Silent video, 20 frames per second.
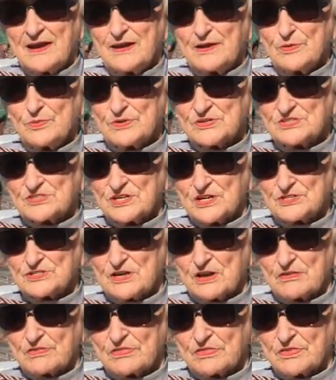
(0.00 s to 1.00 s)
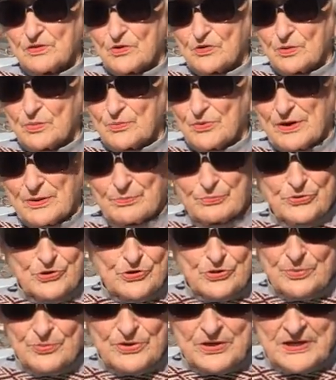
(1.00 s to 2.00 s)
he was such a thoroughbred,
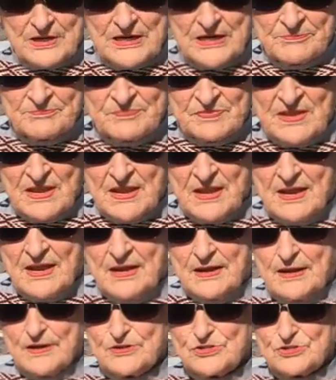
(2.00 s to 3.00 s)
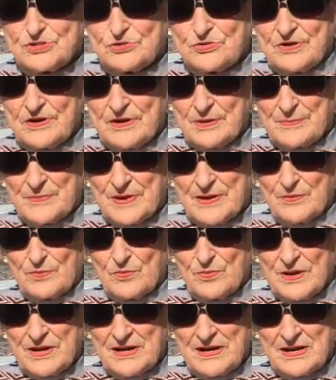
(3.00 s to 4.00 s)
purebred. He chewed up my
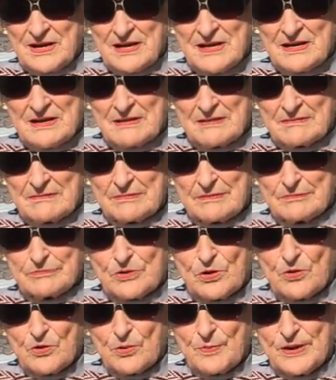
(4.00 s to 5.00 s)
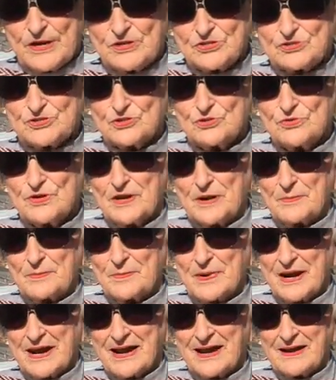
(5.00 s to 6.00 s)
wedding robe. He chewed
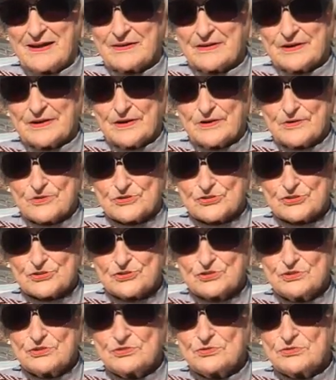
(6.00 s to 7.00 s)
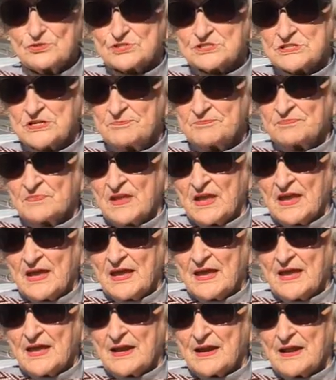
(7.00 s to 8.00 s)
up my alligator shoes.
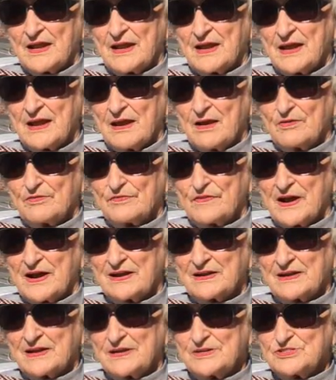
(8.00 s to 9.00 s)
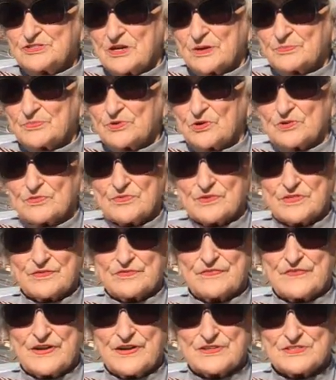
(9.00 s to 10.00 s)
And finally, he jumped over
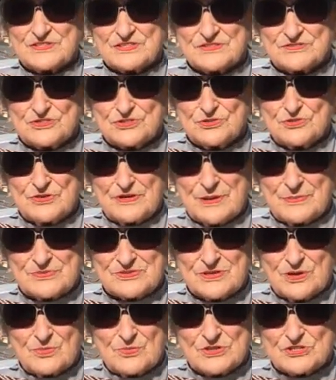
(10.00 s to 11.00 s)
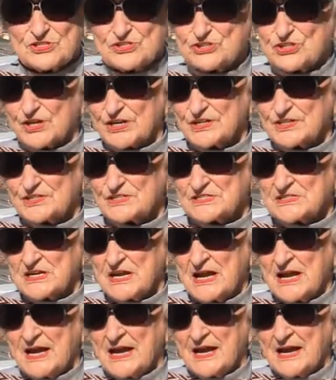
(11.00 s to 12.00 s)
the fence and chewed up someone's chickens
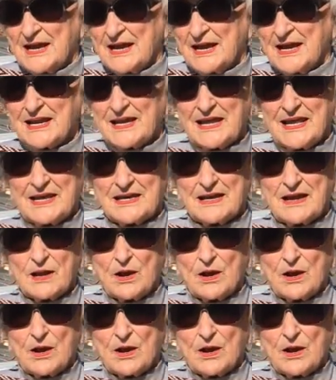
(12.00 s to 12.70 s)
and that,